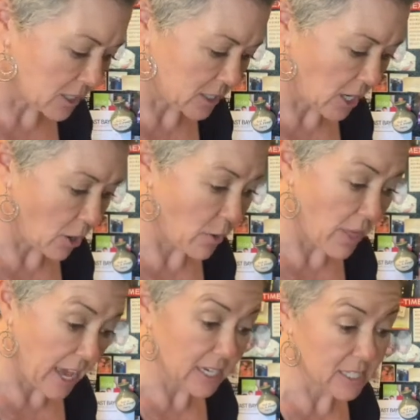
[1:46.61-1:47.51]
So
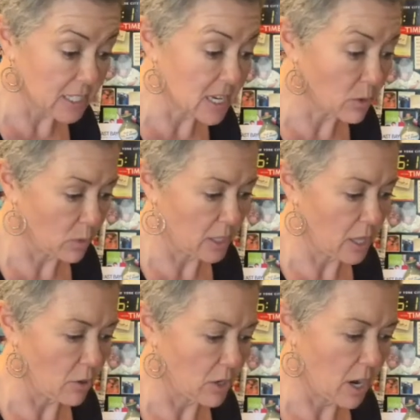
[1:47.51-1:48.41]
that is equally
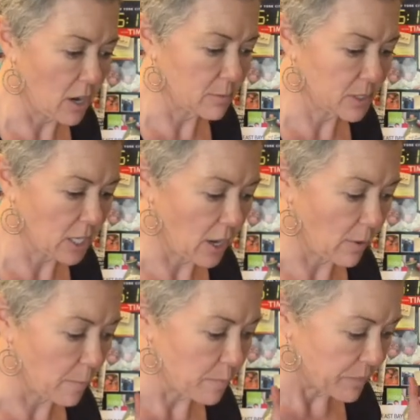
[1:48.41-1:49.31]
low carb.
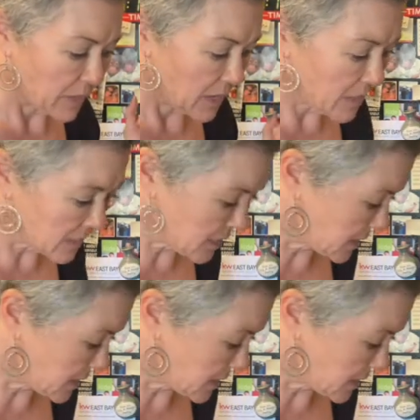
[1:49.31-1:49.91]
So this is